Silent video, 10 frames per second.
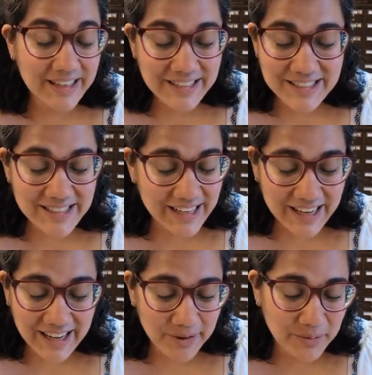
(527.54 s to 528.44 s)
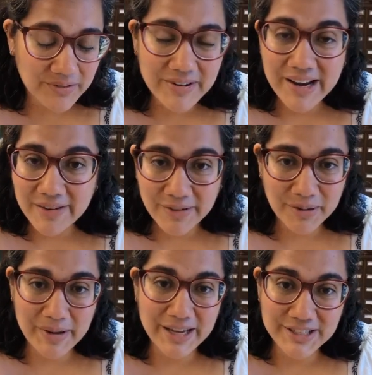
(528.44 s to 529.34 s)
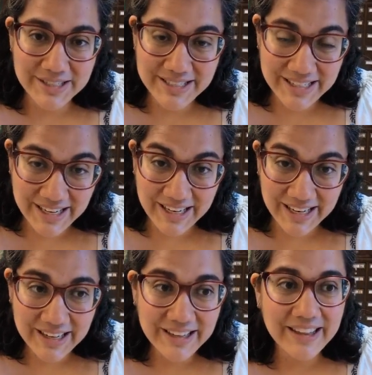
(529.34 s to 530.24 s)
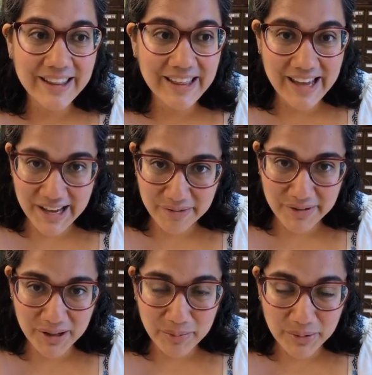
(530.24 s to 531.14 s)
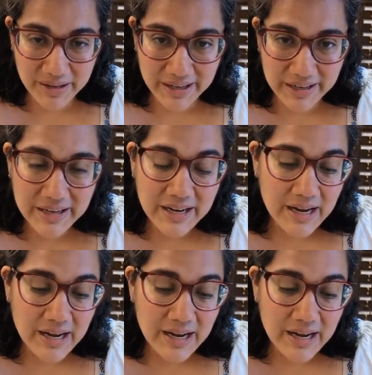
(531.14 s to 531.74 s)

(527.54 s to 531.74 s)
Things that I would have never imagined seeing, they had available there.